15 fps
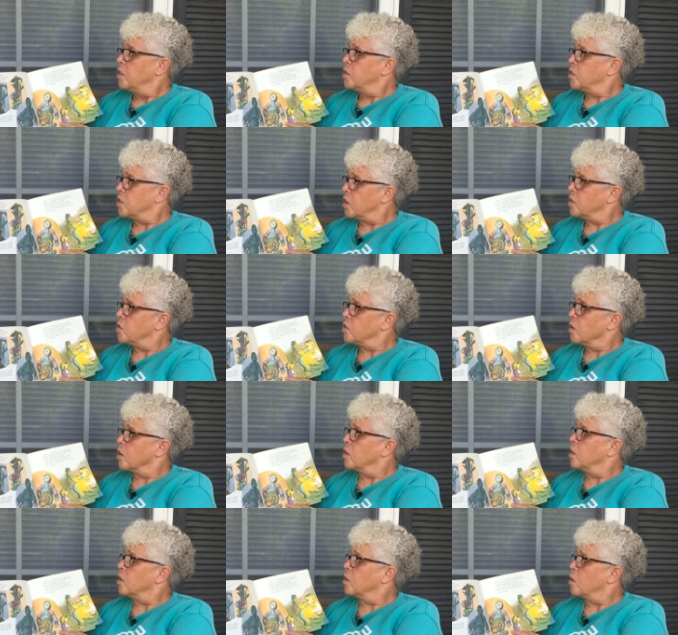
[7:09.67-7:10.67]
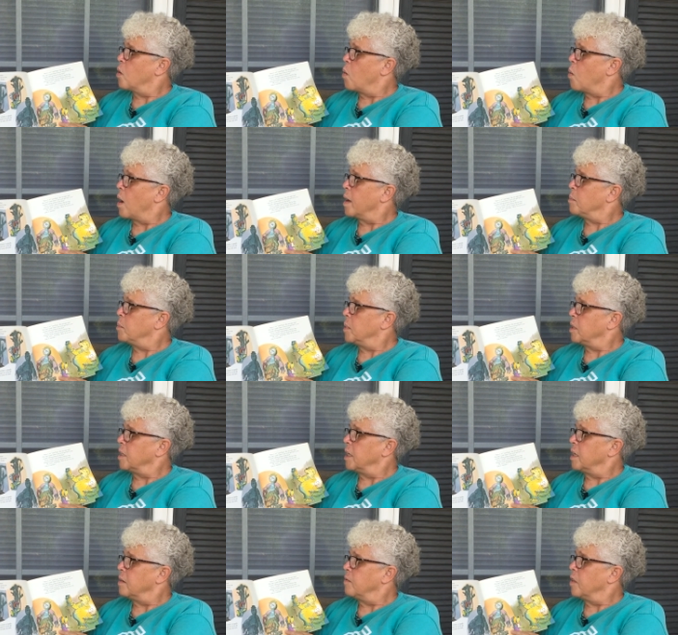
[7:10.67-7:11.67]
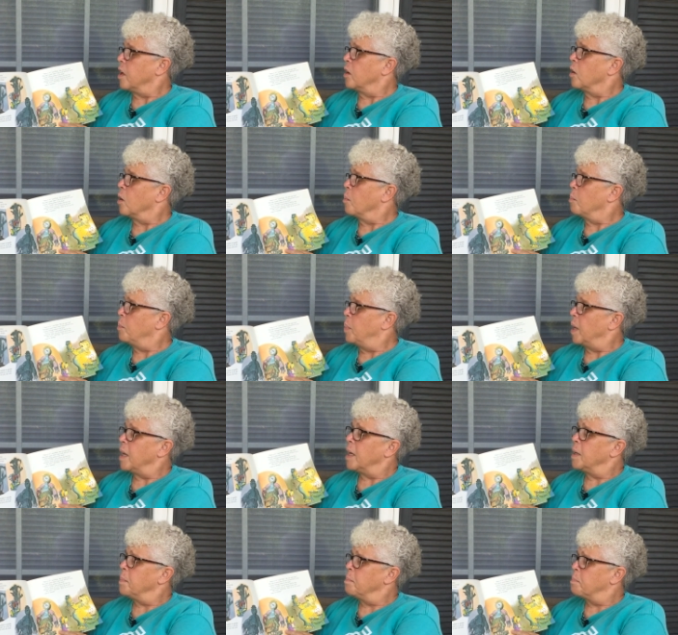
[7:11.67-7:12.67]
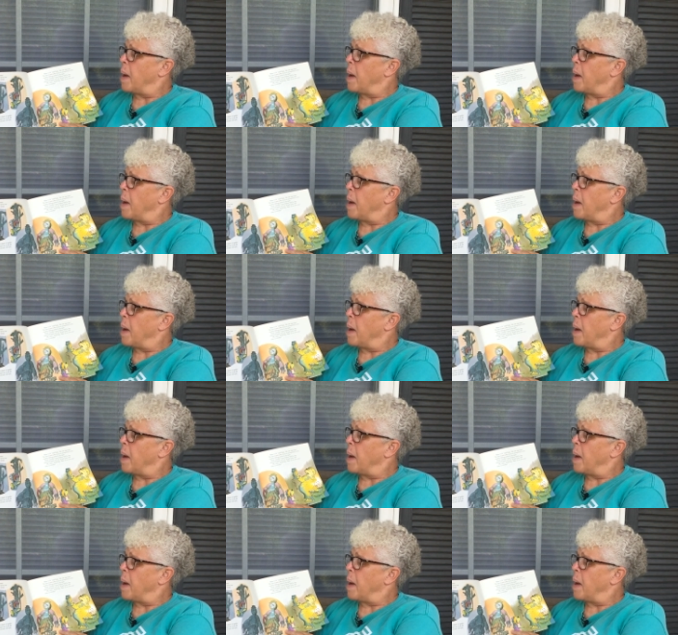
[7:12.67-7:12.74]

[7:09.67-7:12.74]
Sister couldn't quite believe that her big,